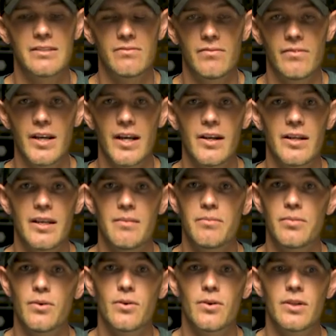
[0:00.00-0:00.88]
is very
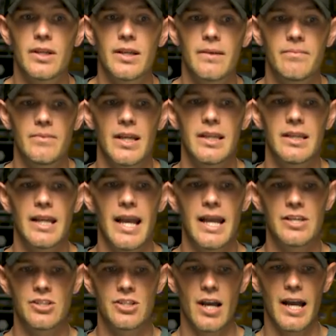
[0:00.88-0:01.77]
important, and
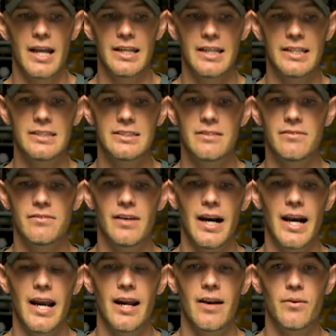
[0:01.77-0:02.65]
that shot needs to
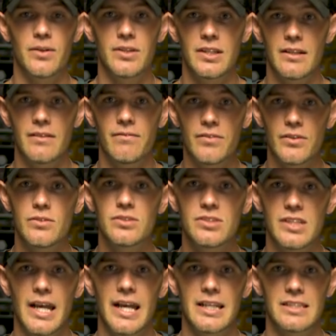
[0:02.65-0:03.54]
fire within a few
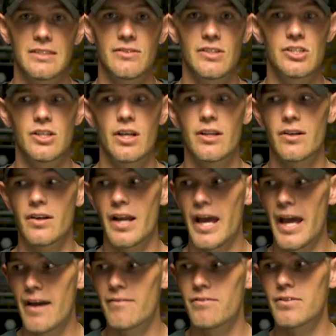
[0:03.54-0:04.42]
seconds of each other
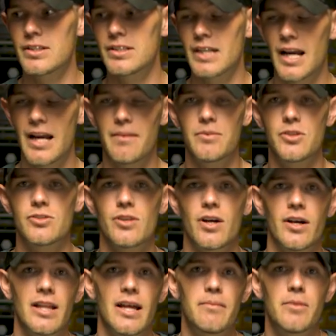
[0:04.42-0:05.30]
every time you
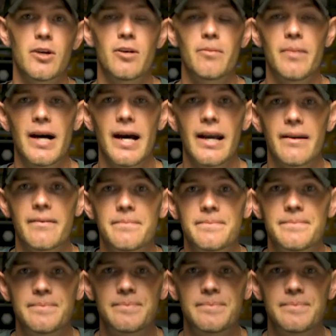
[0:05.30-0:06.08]
draw that bow back.